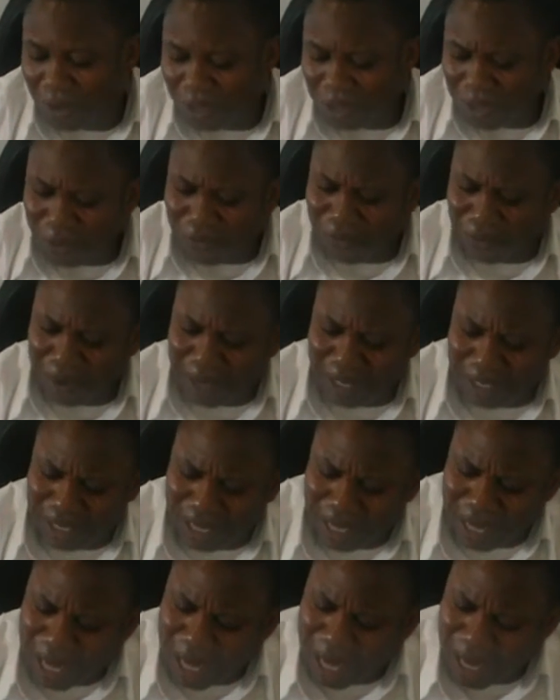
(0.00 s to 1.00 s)
your faith.
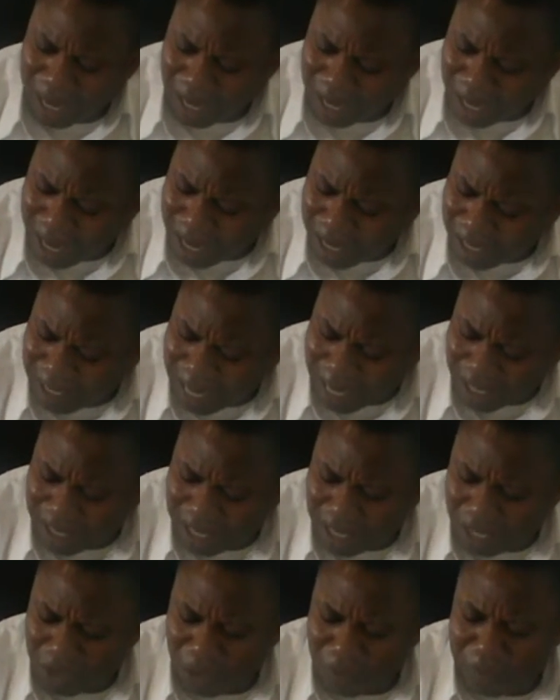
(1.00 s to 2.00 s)
Ladies and
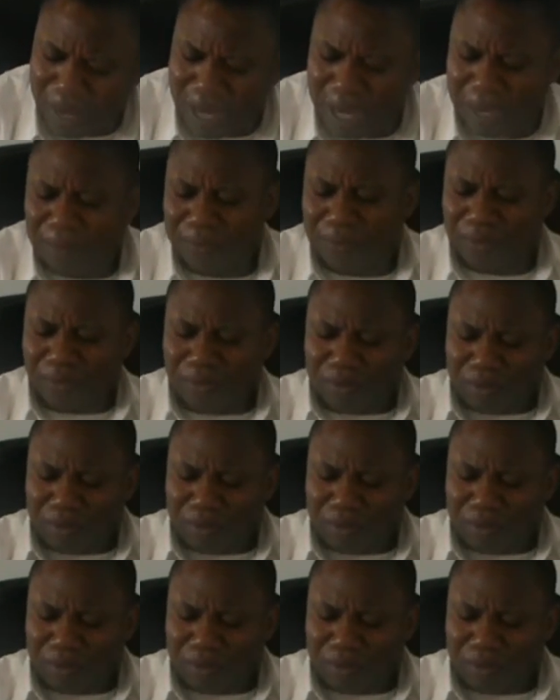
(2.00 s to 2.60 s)
gentlemen,